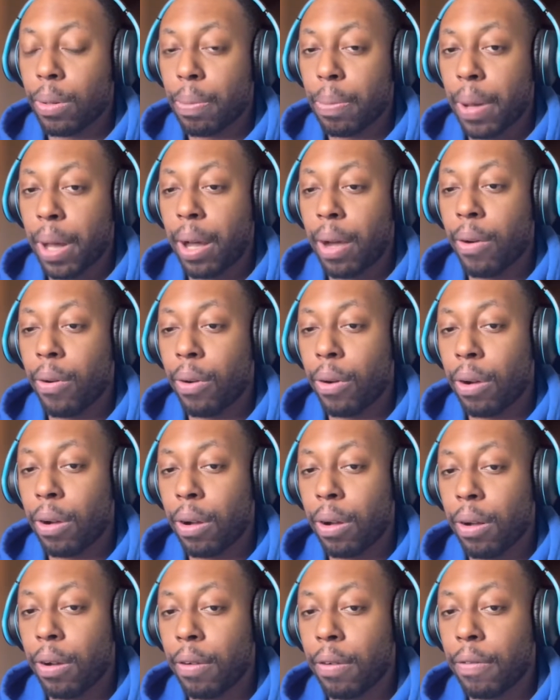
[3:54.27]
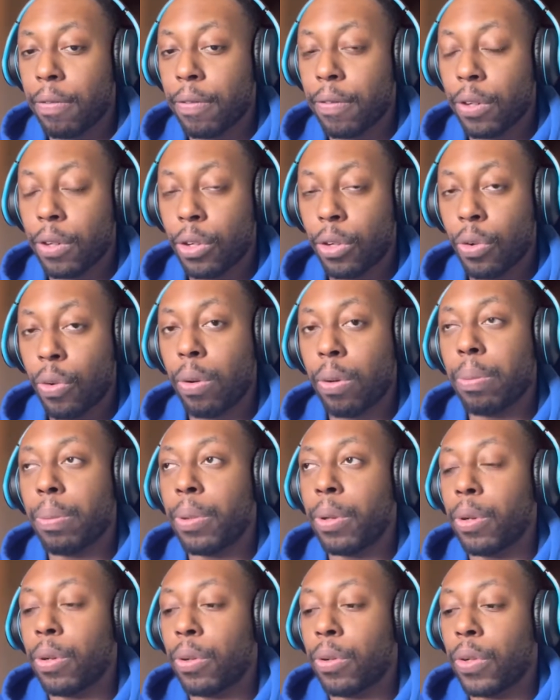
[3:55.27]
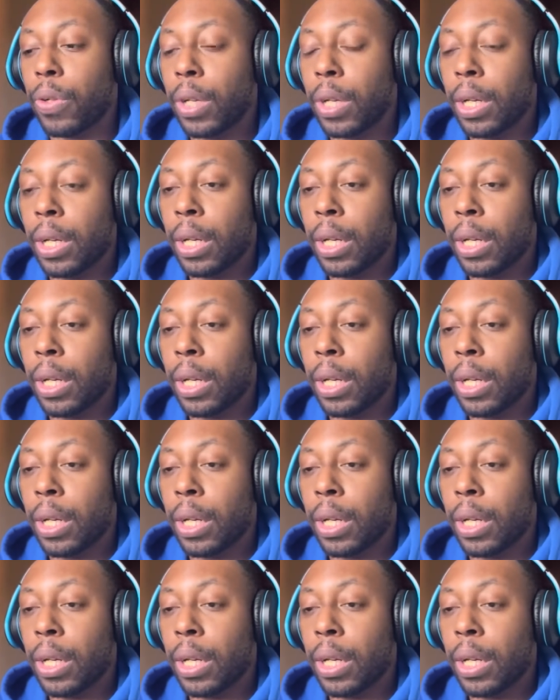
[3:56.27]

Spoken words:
power of the Scorpios